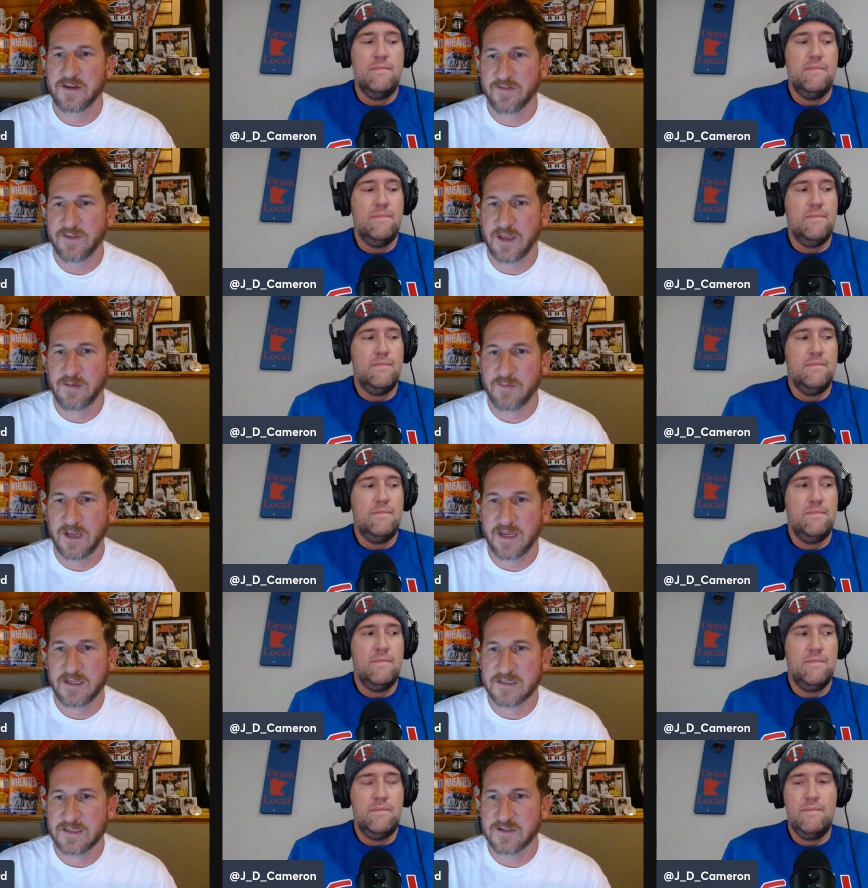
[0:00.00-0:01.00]
Speaker 1: have the N B A
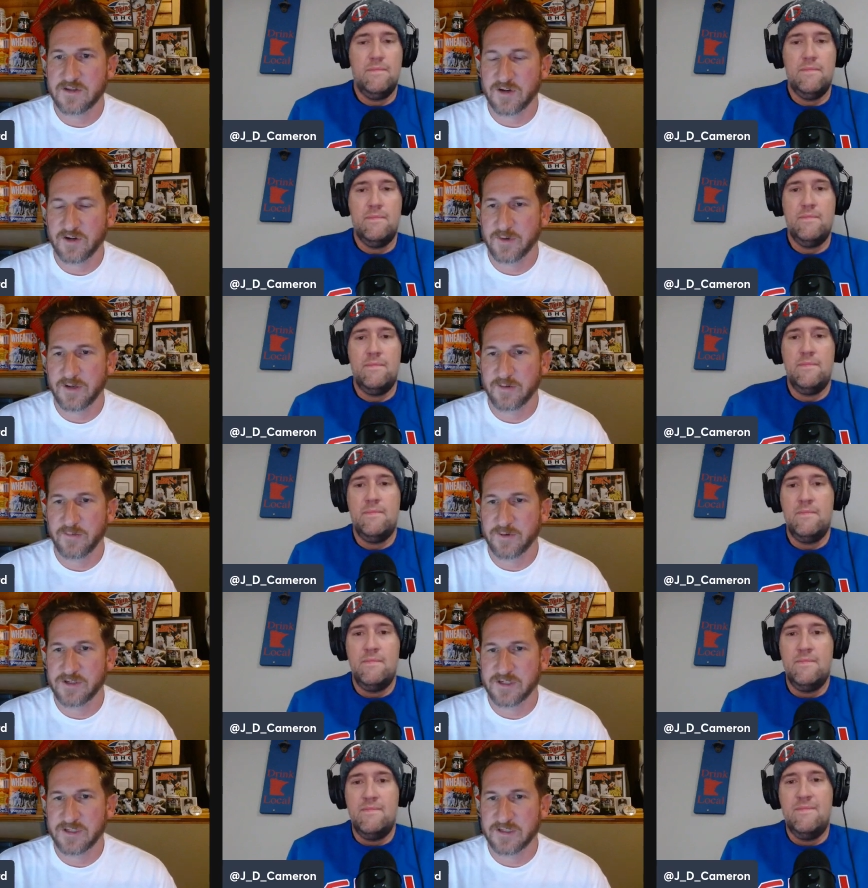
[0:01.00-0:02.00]
in-season tournament,
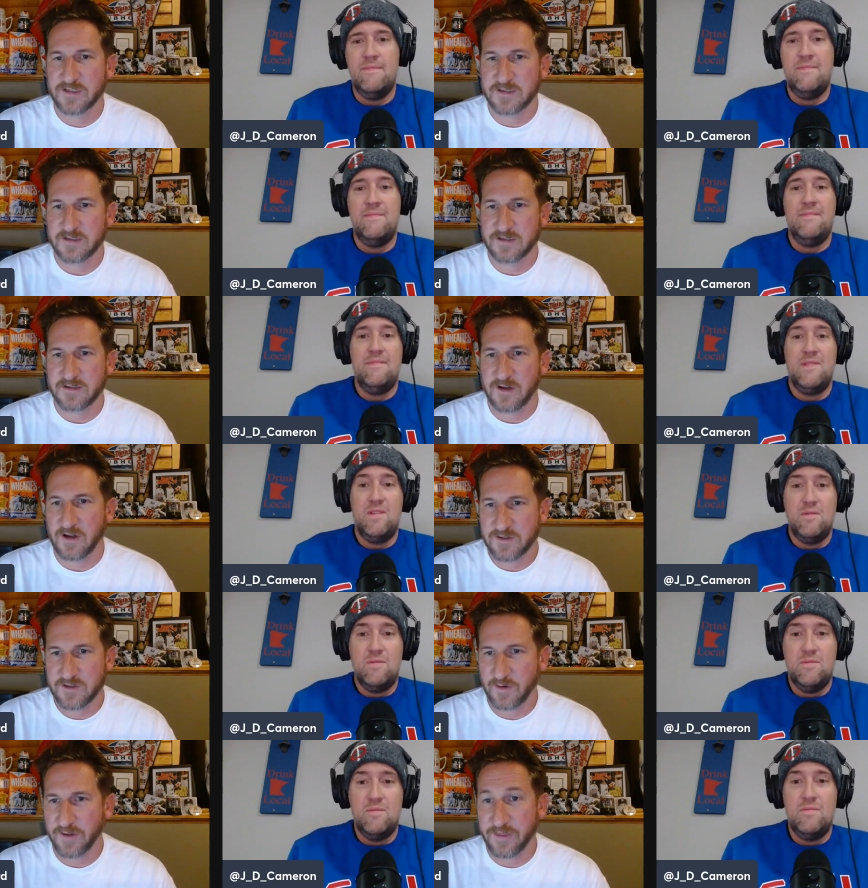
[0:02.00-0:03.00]
which is
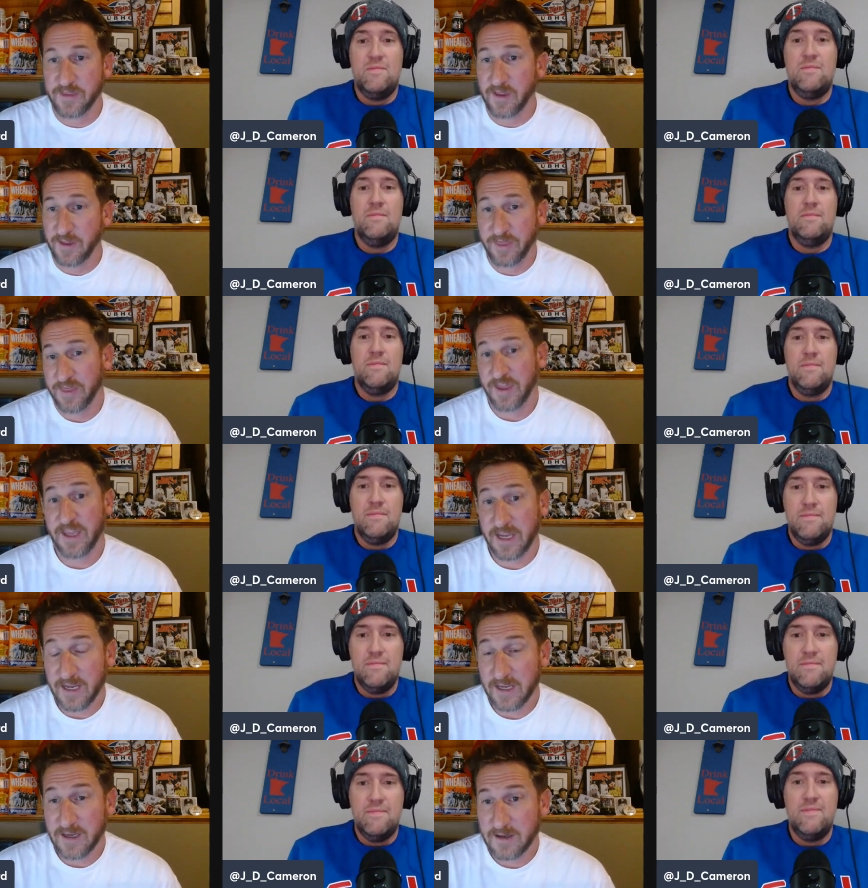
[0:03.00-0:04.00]
also a, a
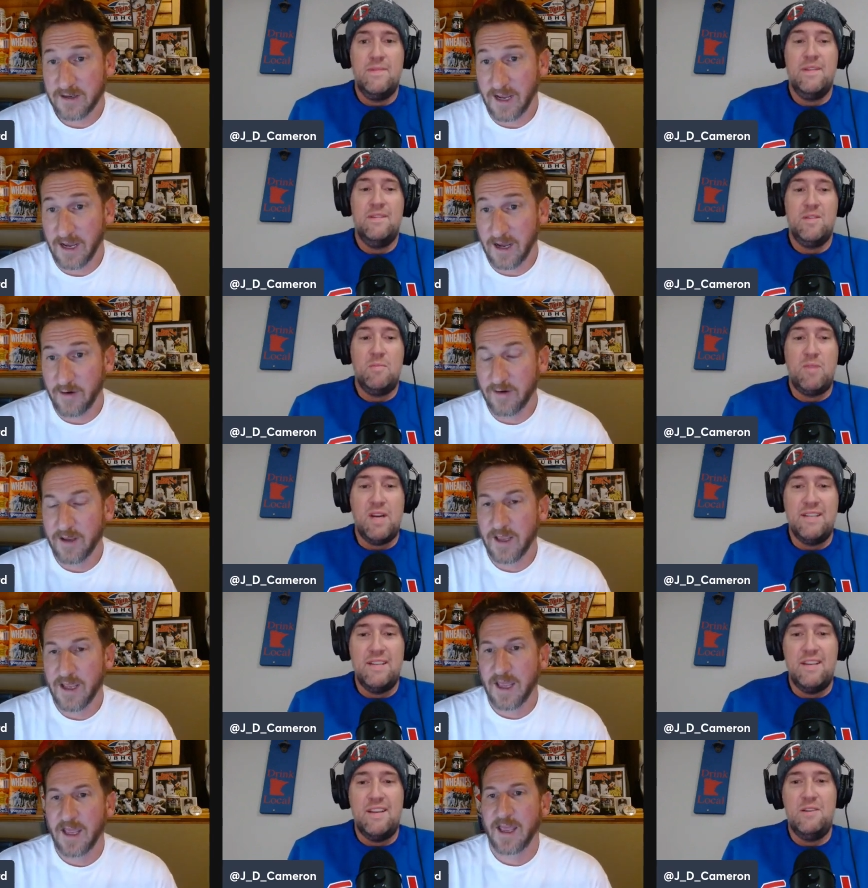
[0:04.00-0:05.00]
thing now.
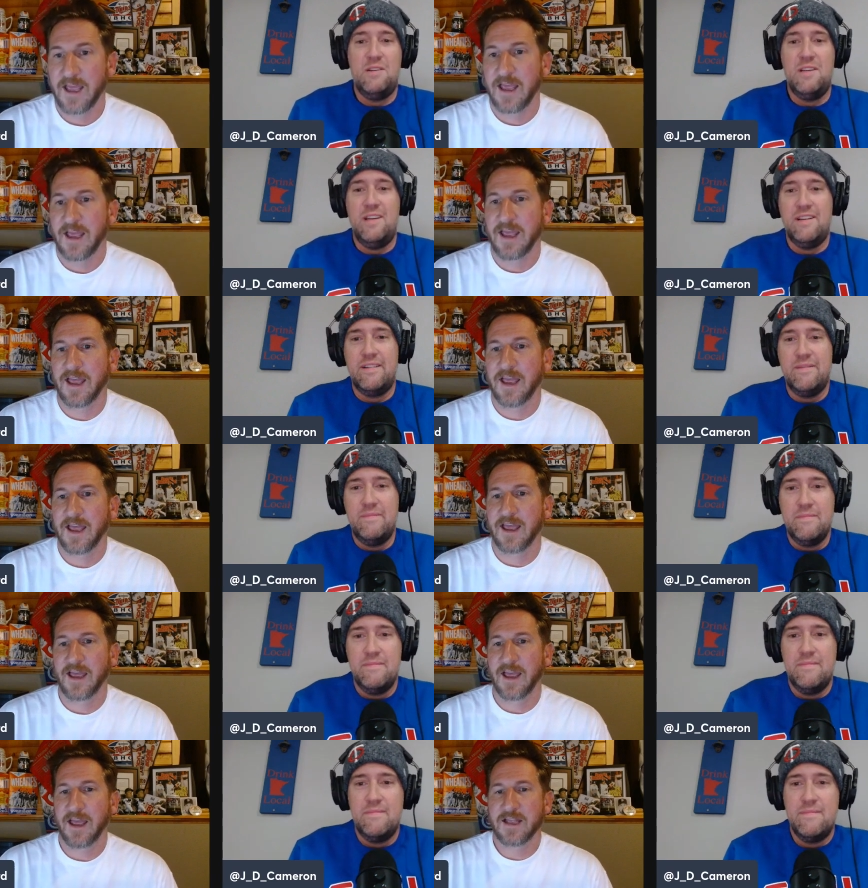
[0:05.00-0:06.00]
Speaker 2: Surprisingly entertaining.
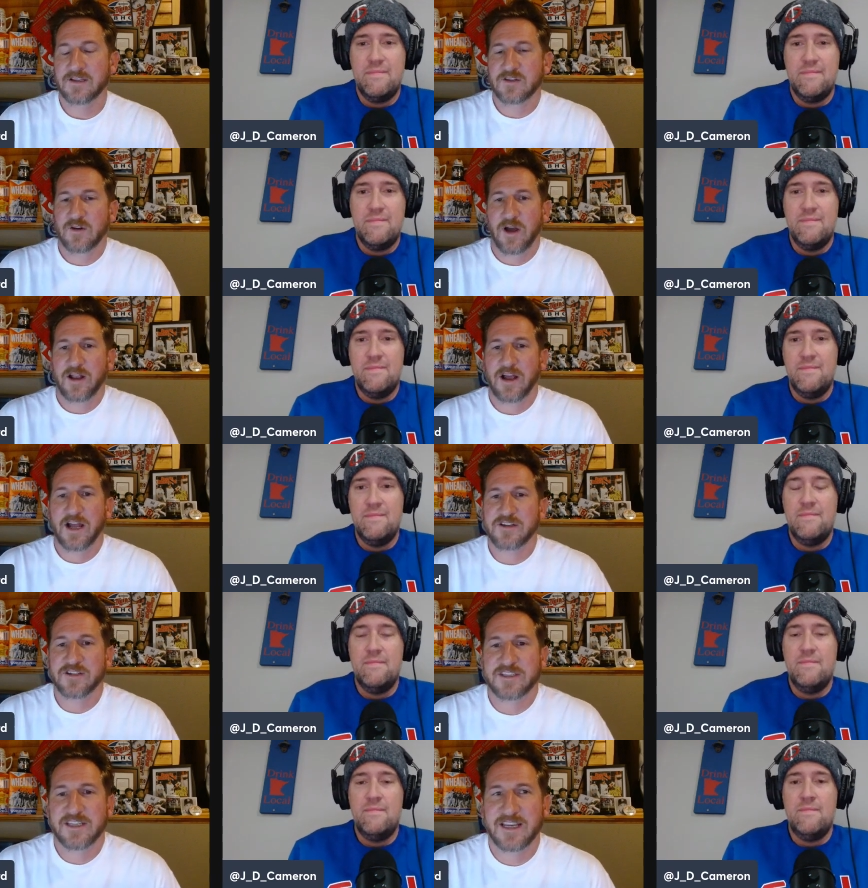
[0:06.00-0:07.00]
Speaker 1: And so I, I
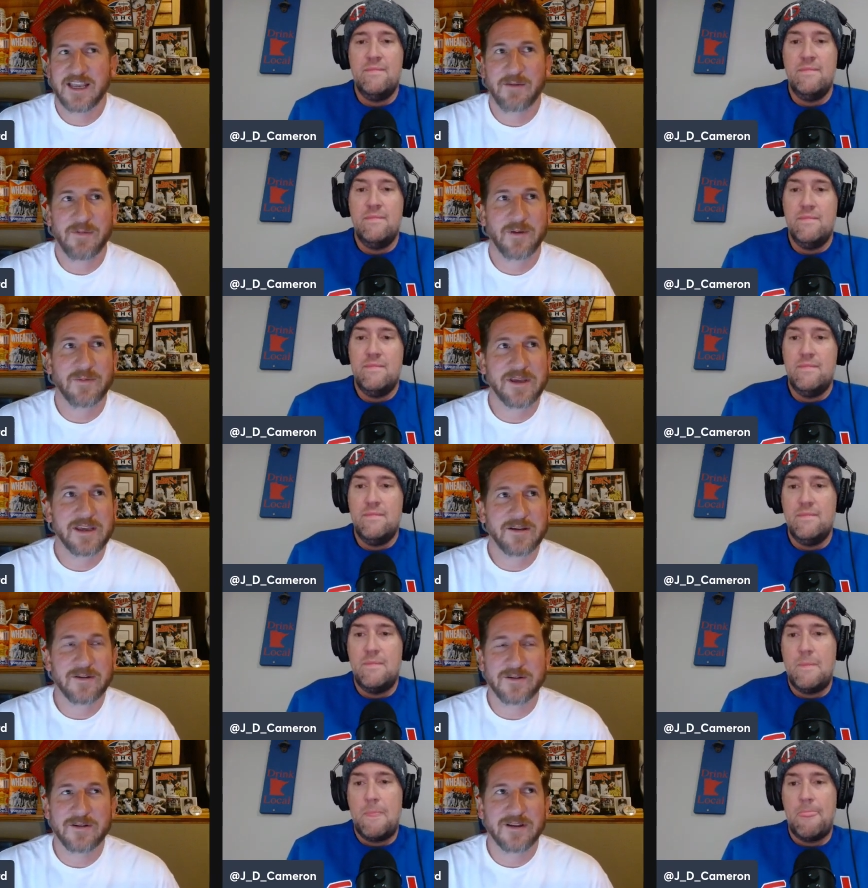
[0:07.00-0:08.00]
just think M L
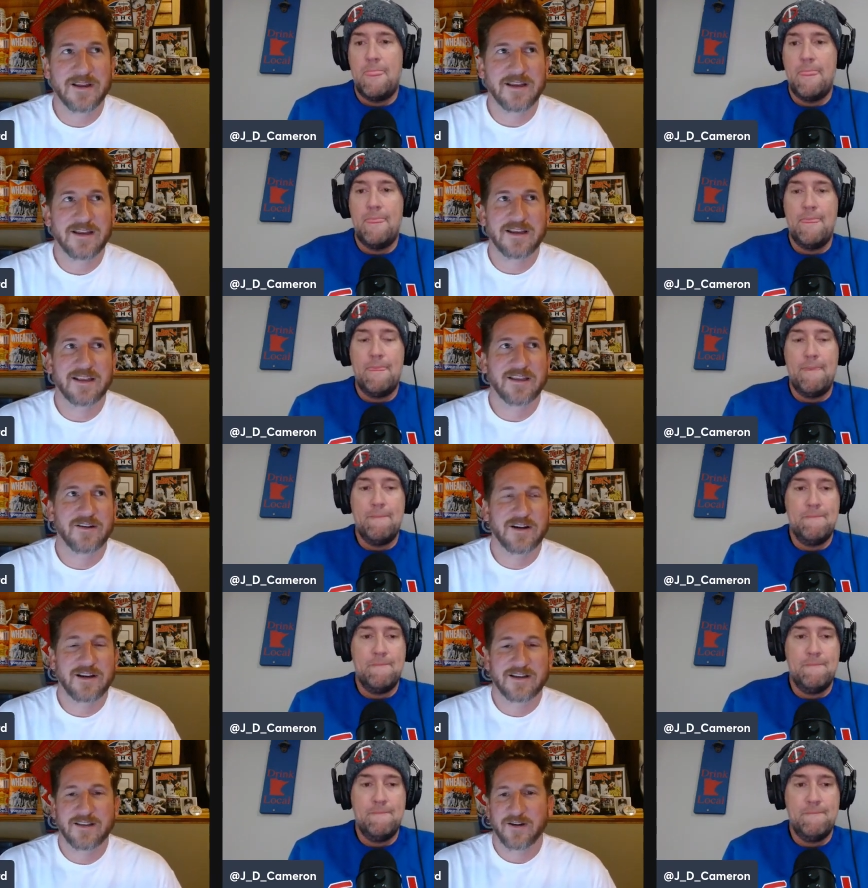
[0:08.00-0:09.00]
B,
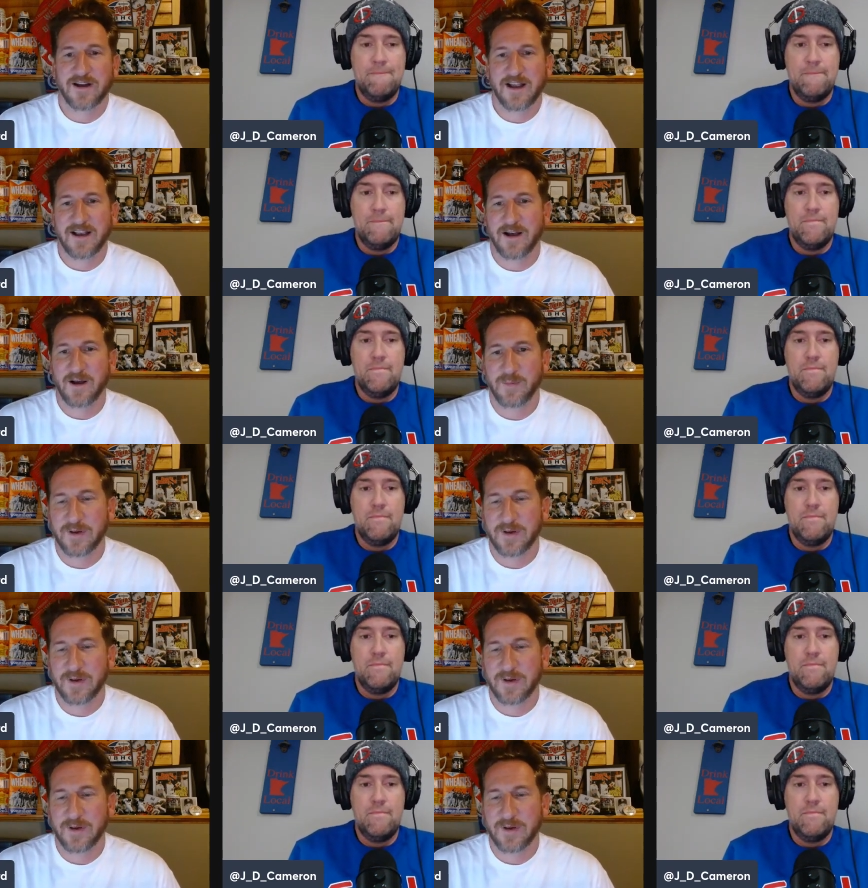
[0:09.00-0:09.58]
they're they're kind of up